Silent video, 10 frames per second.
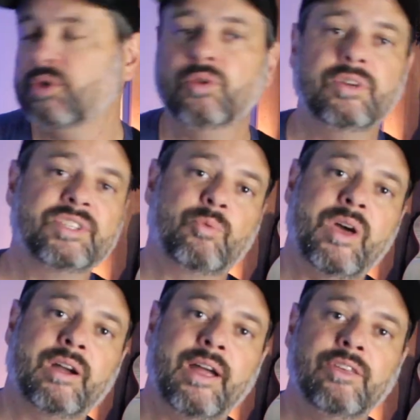two is
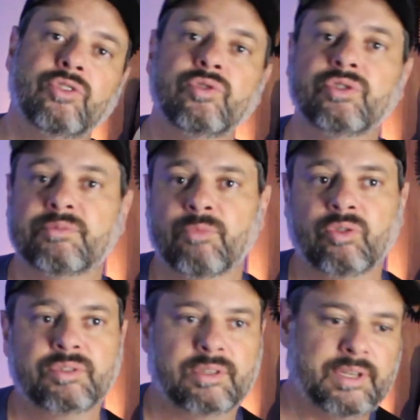where I use
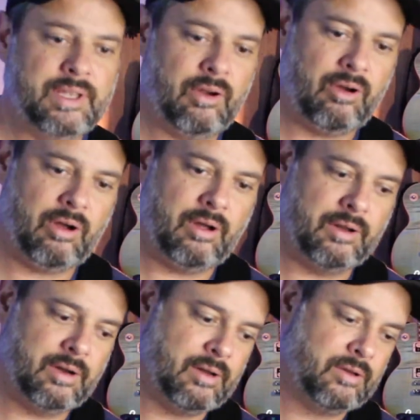mostly
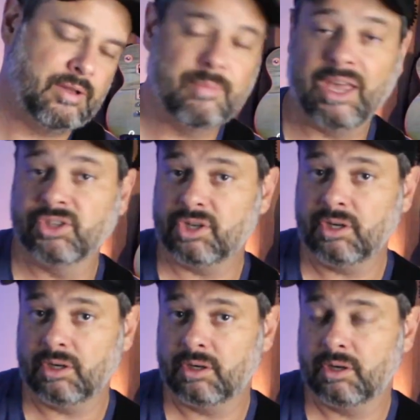on the
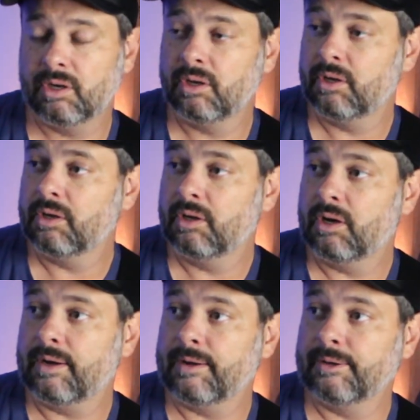major.
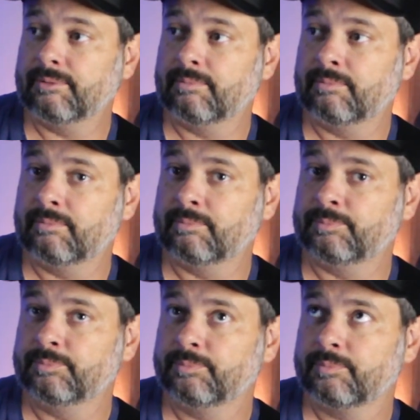
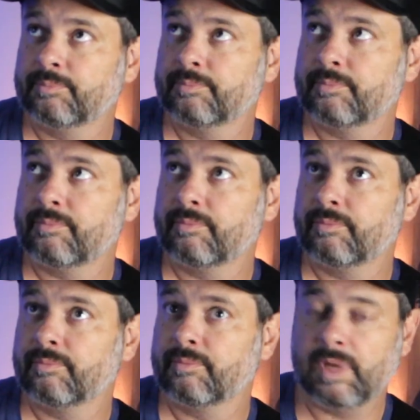I
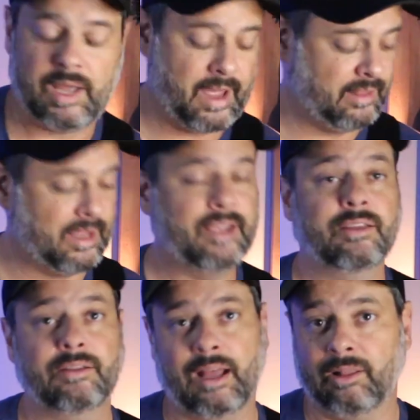like
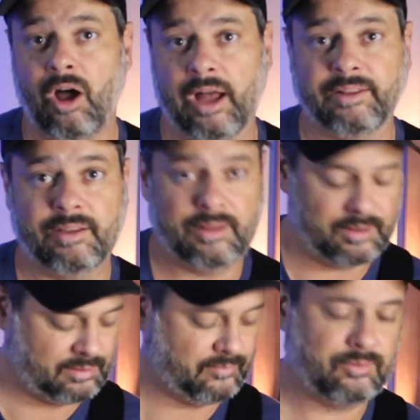a lot
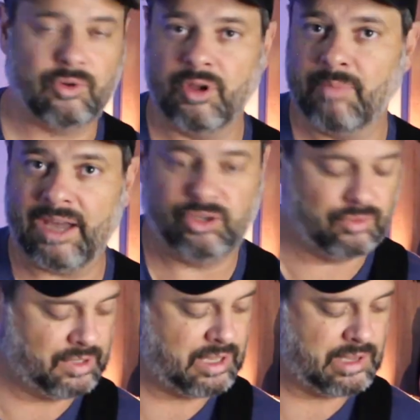going back
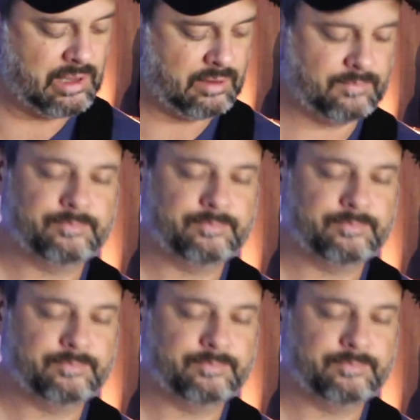to E